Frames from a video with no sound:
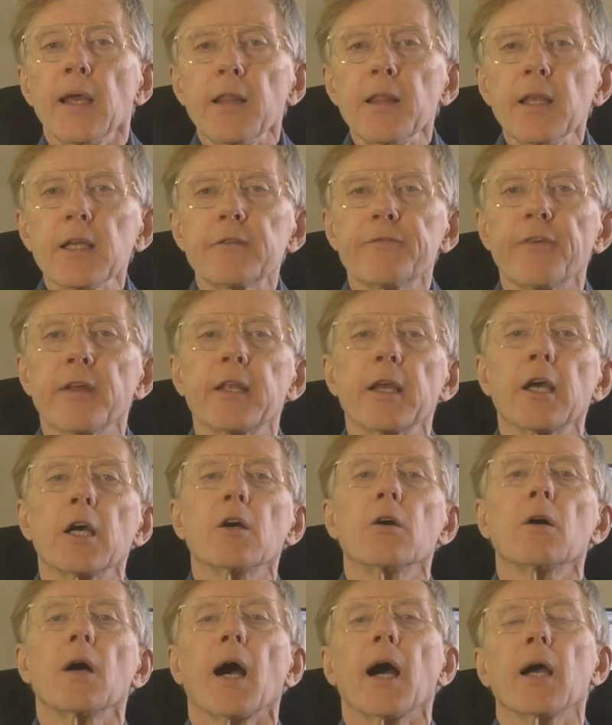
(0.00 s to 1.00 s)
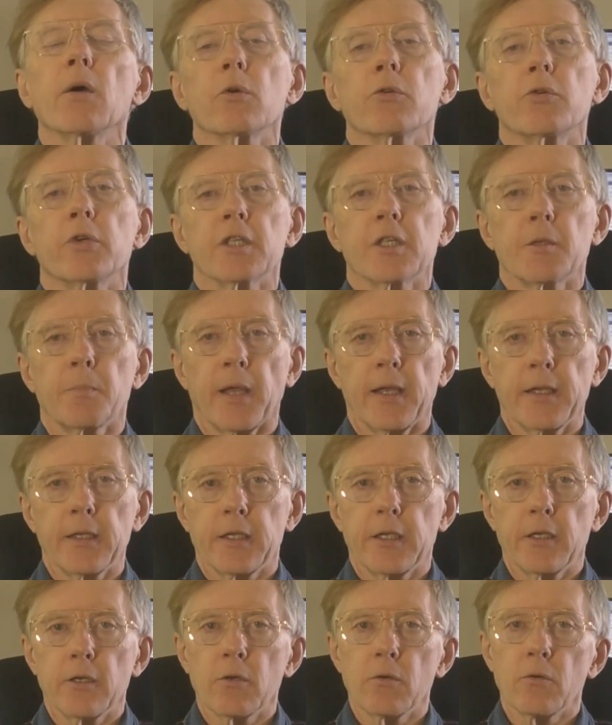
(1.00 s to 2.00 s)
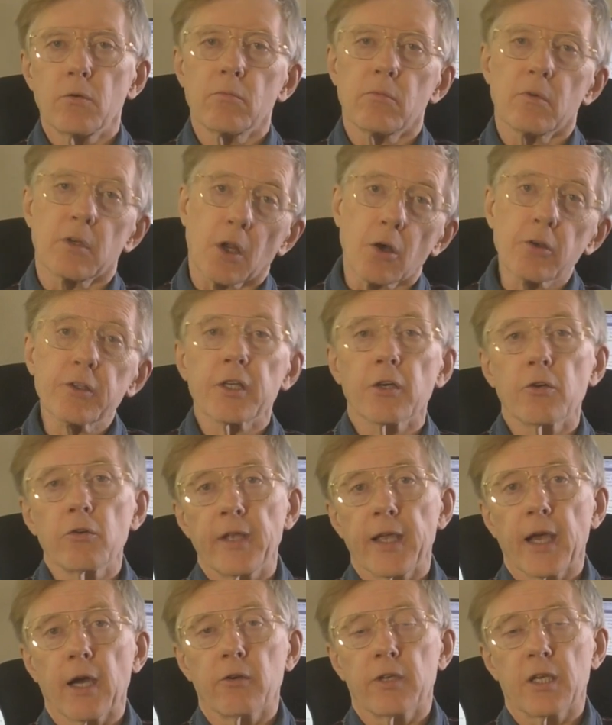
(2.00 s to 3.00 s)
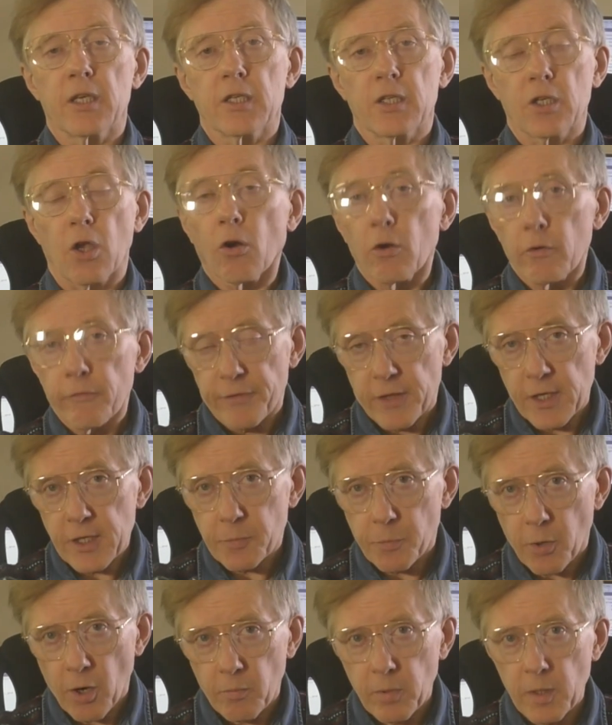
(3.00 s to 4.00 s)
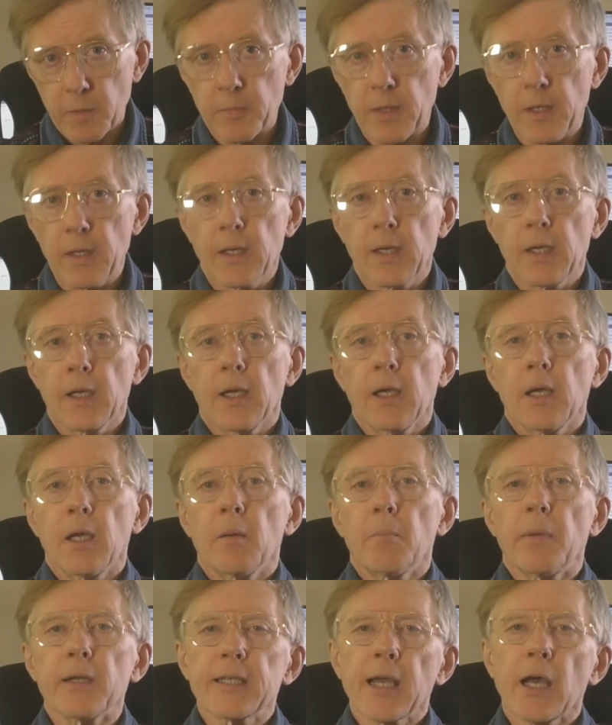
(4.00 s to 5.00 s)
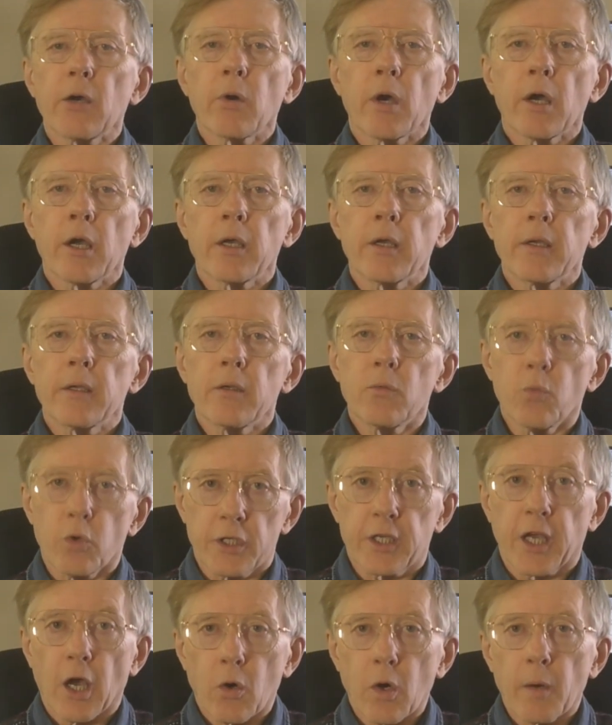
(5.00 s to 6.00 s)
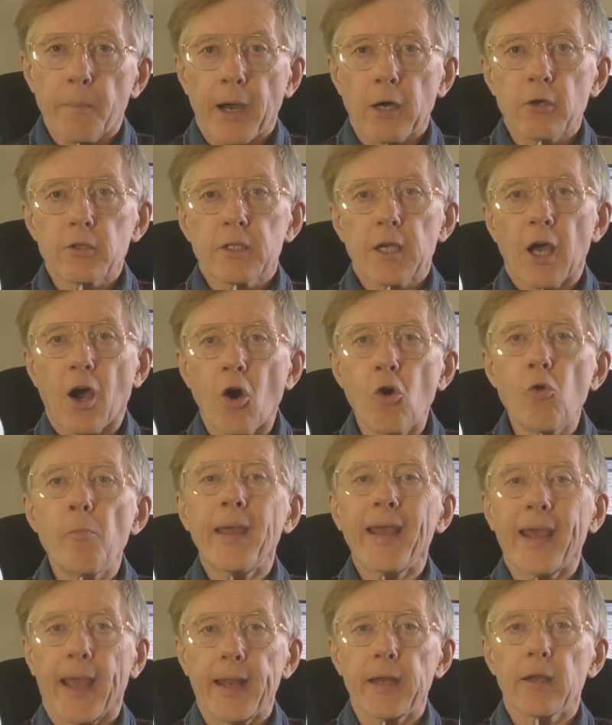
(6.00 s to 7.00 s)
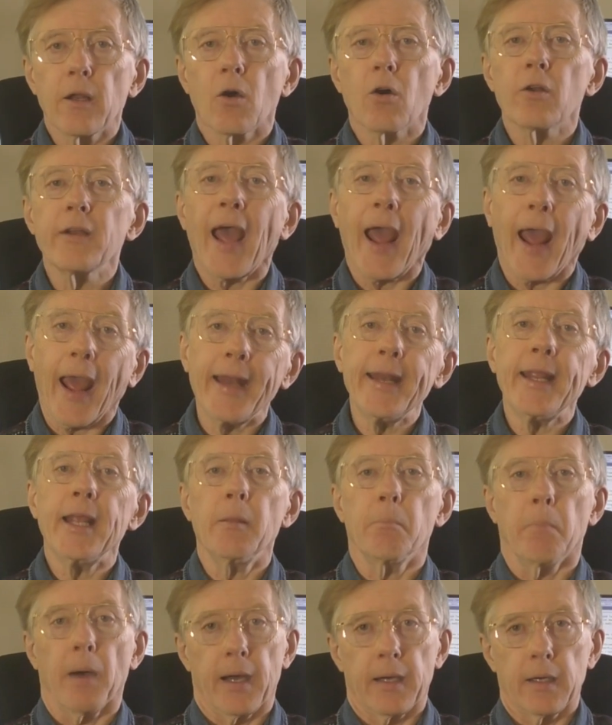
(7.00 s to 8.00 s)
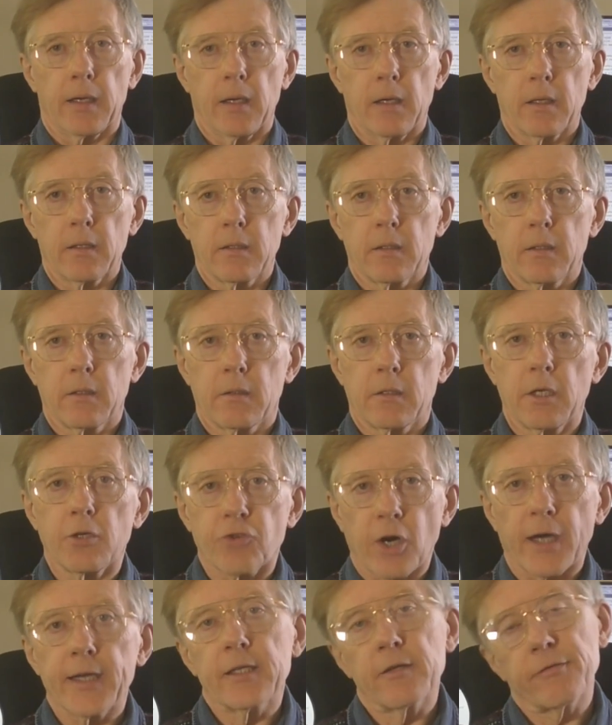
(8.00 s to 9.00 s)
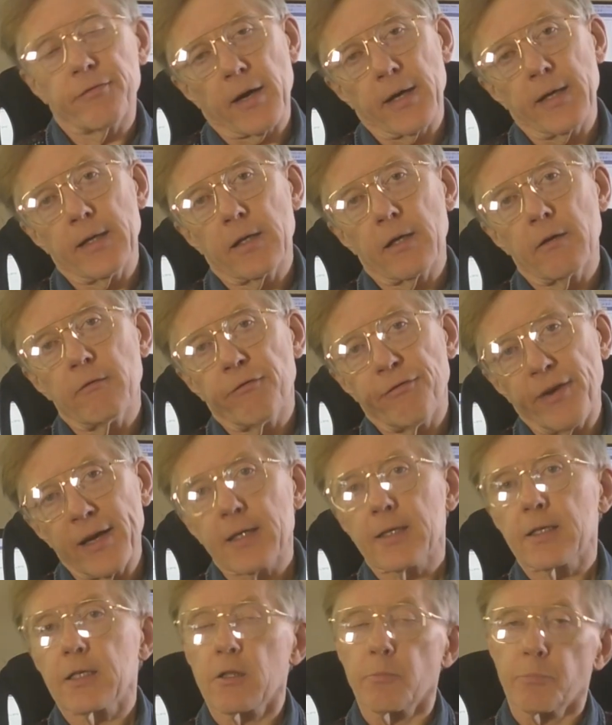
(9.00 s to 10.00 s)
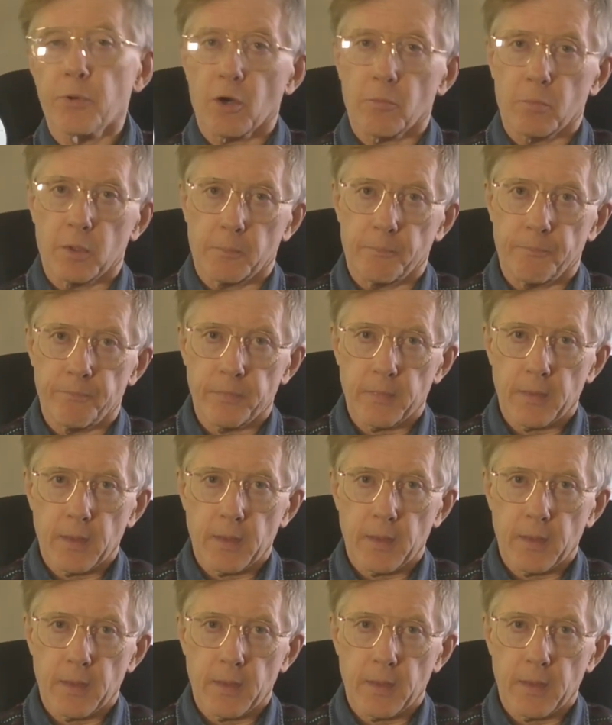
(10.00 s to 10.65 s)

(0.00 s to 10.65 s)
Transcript: In this video, I want to explain to you not only how to solve this problem, but how I would go about homing in on any bug to try to find and fix the problem.